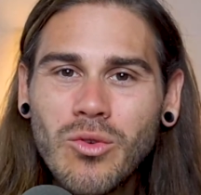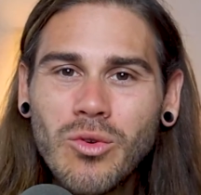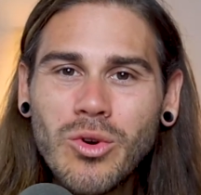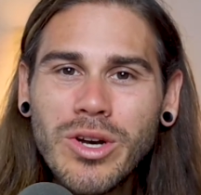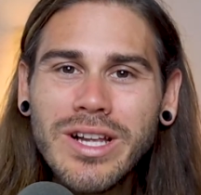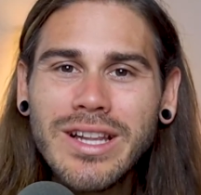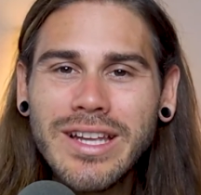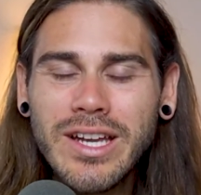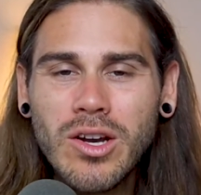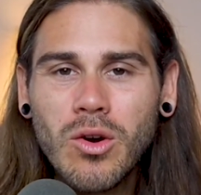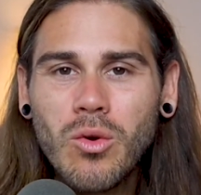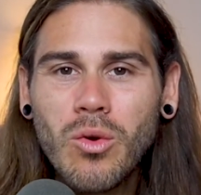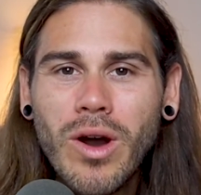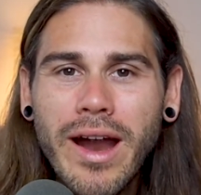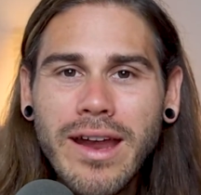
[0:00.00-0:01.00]
really
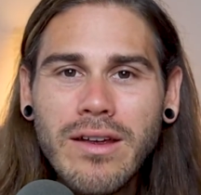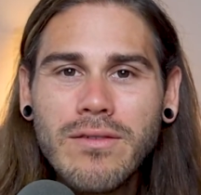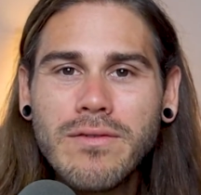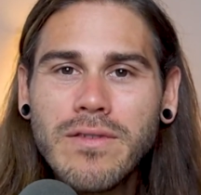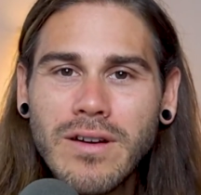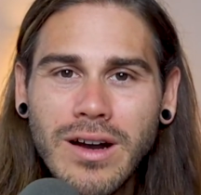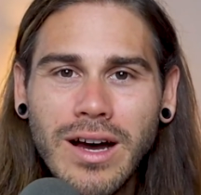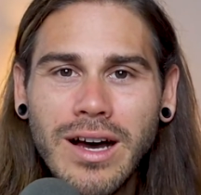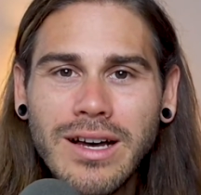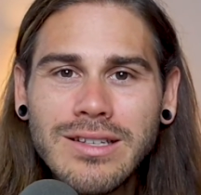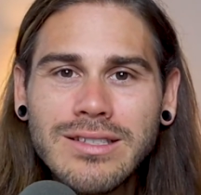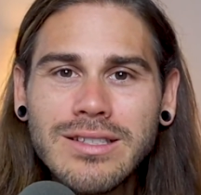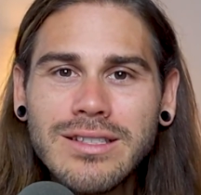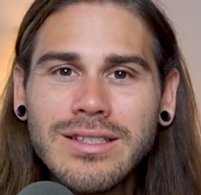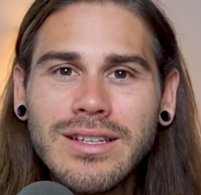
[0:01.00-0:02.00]
right for
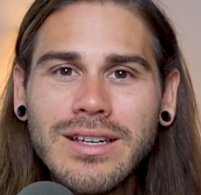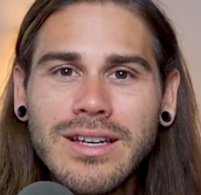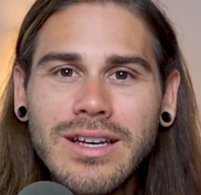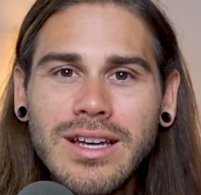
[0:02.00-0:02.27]
us,